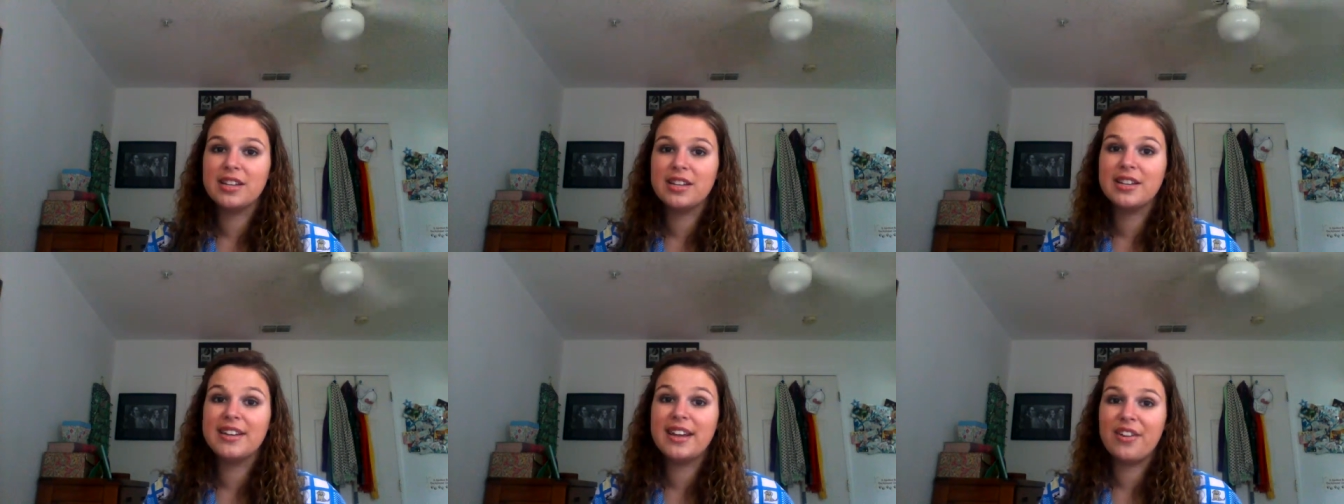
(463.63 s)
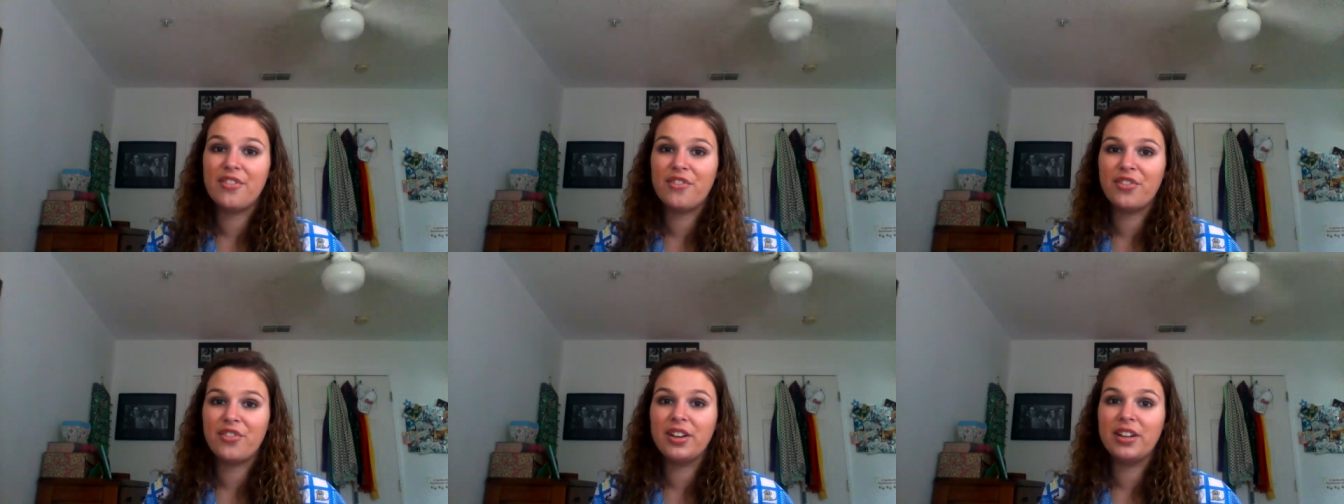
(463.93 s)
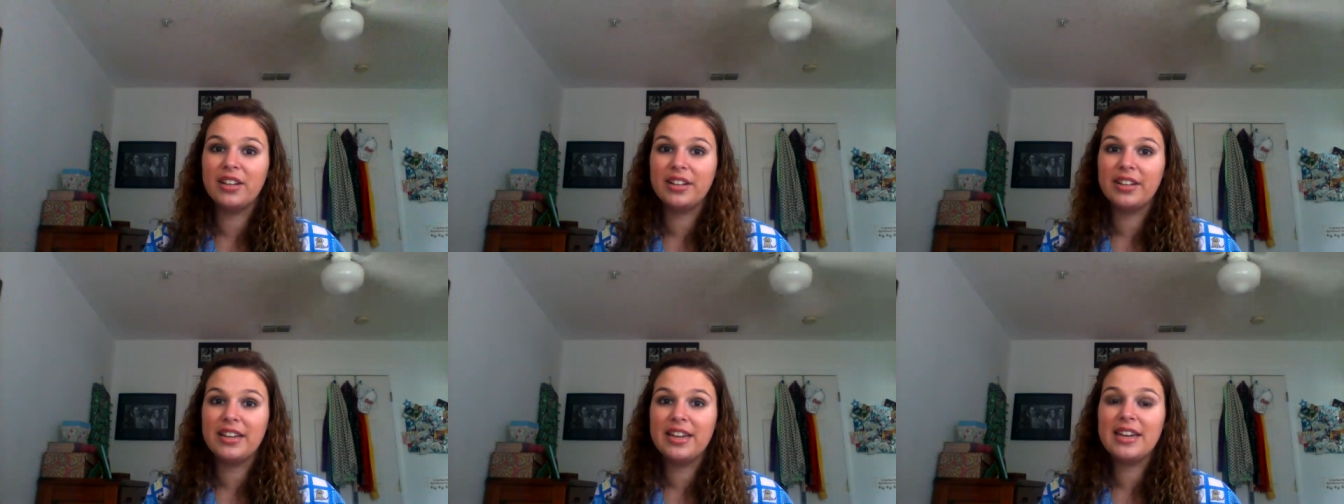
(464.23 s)

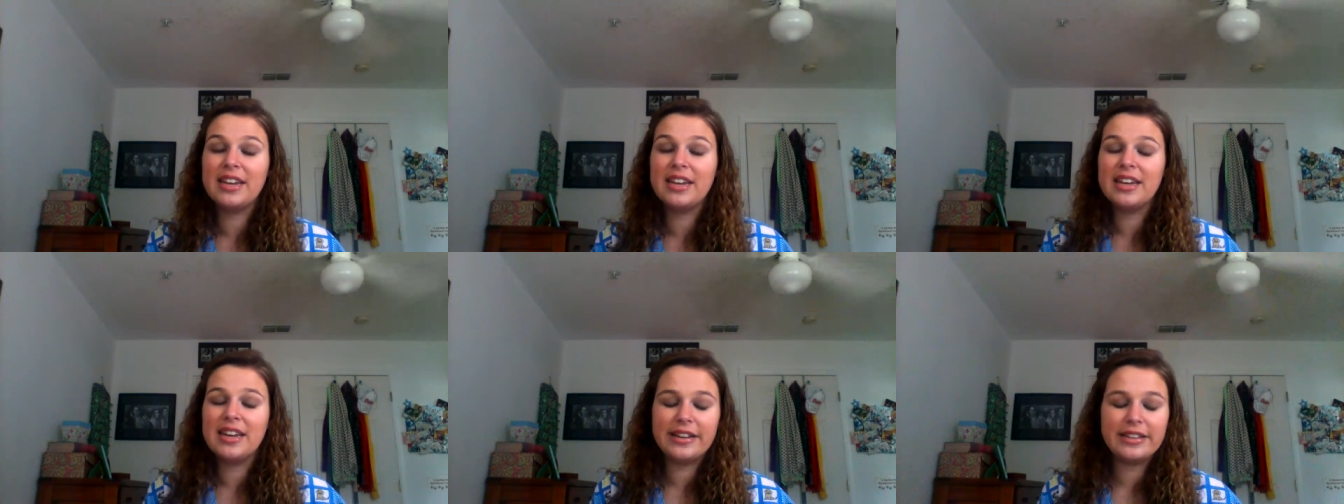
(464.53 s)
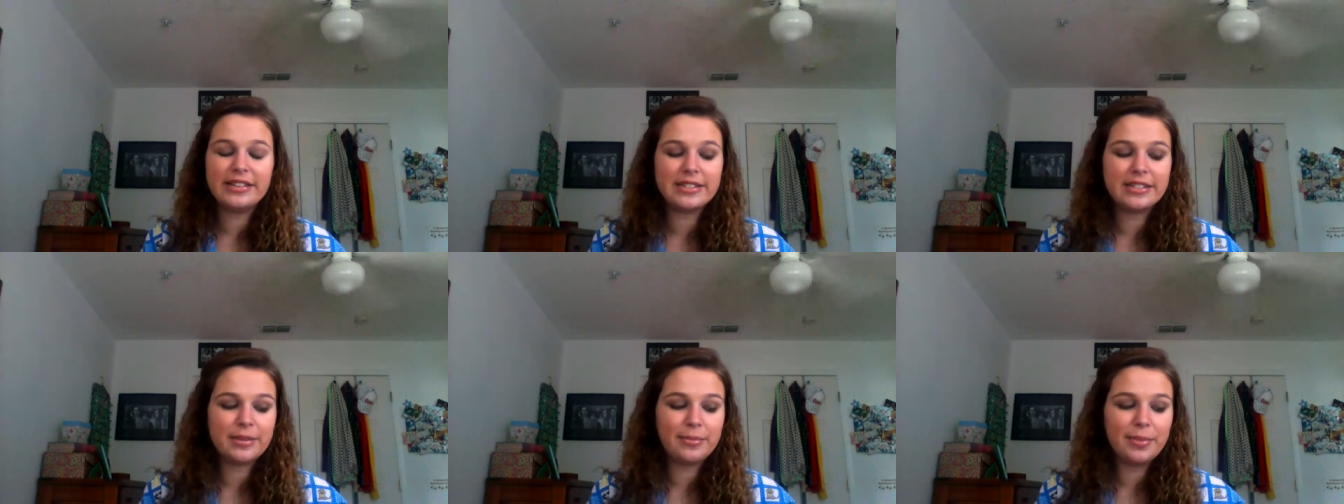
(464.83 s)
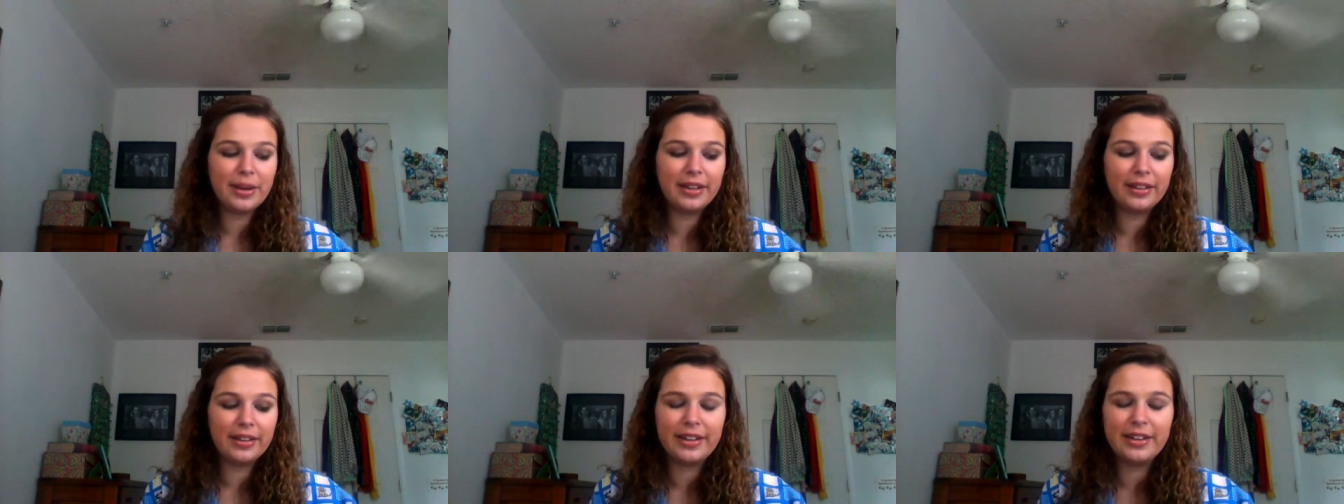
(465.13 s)
definitely needs to be
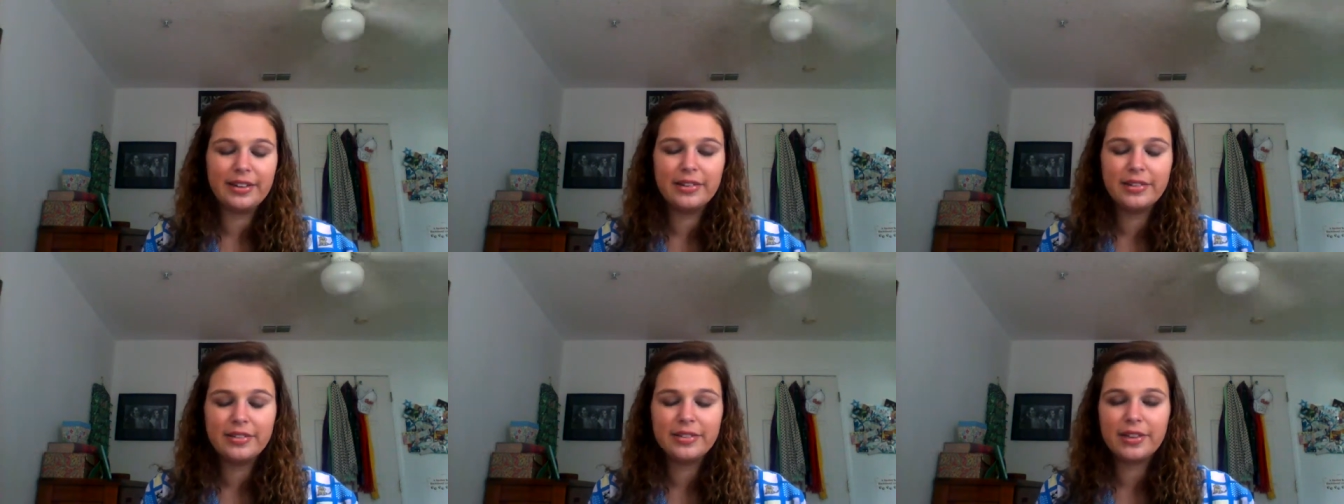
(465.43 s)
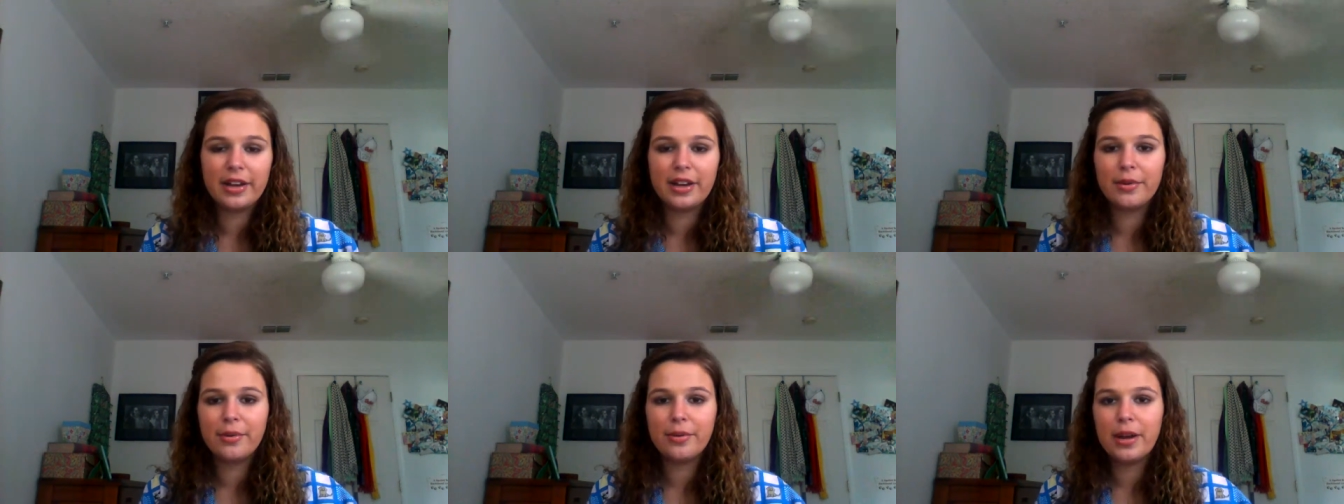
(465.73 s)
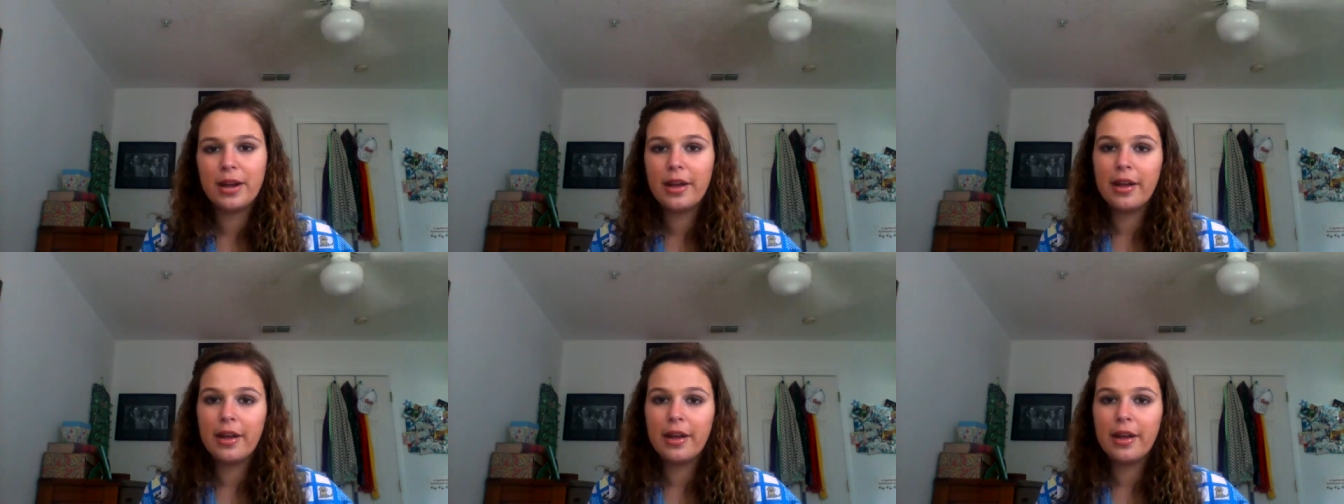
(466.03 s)
cleaned, so